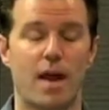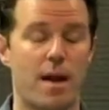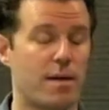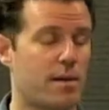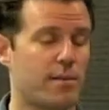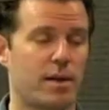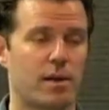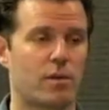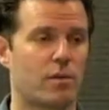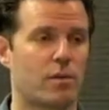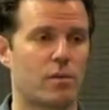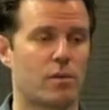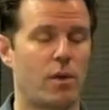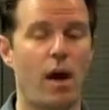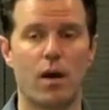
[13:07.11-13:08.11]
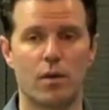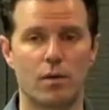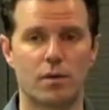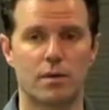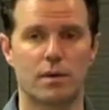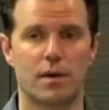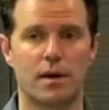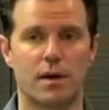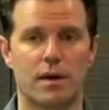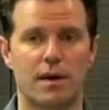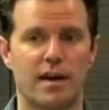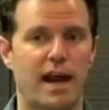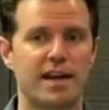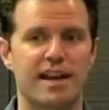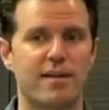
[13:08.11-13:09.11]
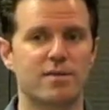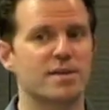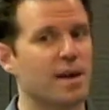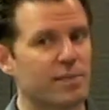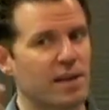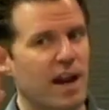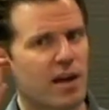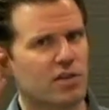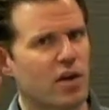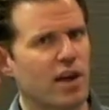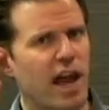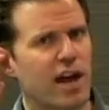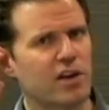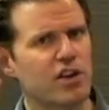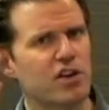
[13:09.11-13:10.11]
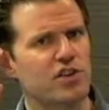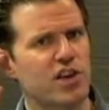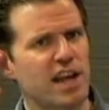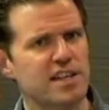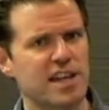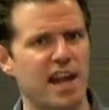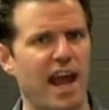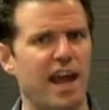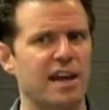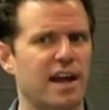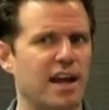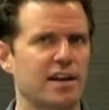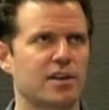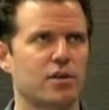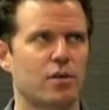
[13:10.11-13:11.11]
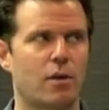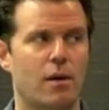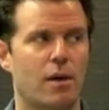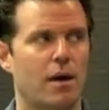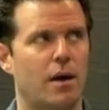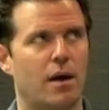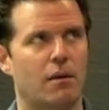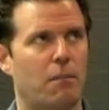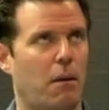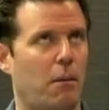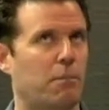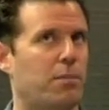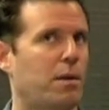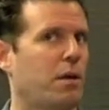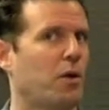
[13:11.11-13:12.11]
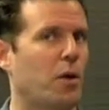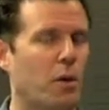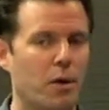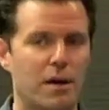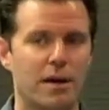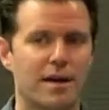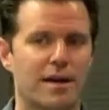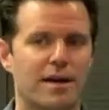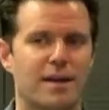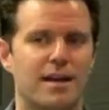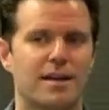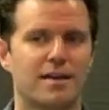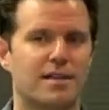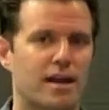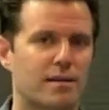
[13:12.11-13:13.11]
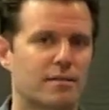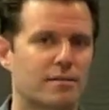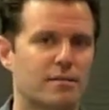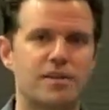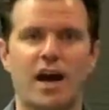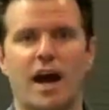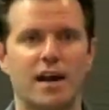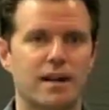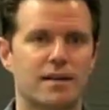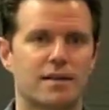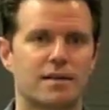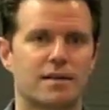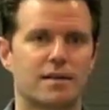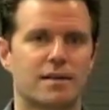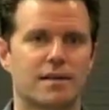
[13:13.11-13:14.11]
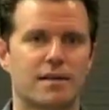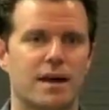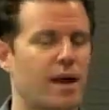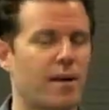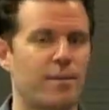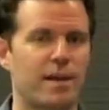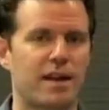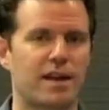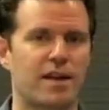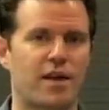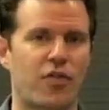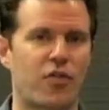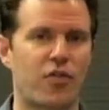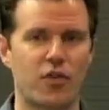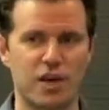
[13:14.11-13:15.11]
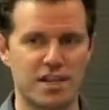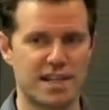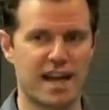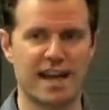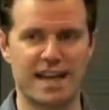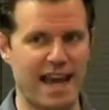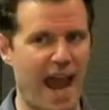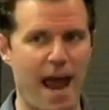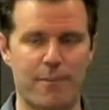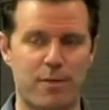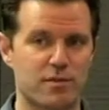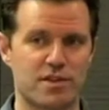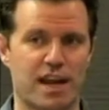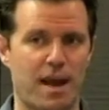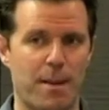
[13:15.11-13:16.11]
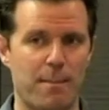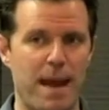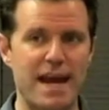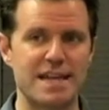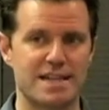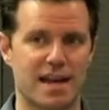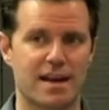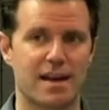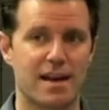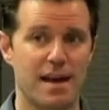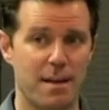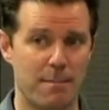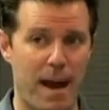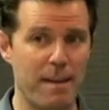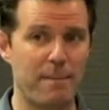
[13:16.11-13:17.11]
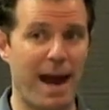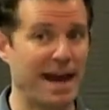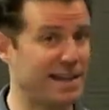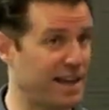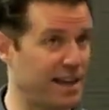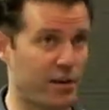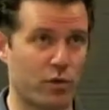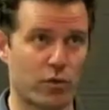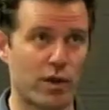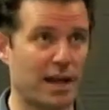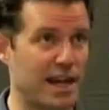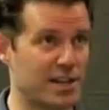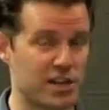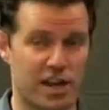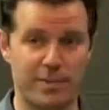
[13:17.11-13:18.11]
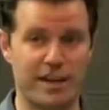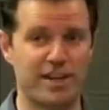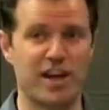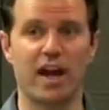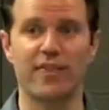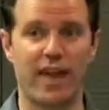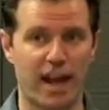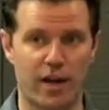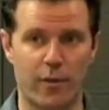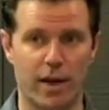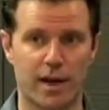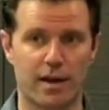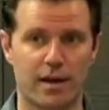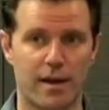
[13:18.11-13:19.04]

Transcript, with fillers: I'd be like, wow. And I'd give him something else. Oh, yeah, could you change that headline to blue? He's like, done. It'd be like a thirty second gap. It was like amazing. My mind didn't even realize it could be done that quick.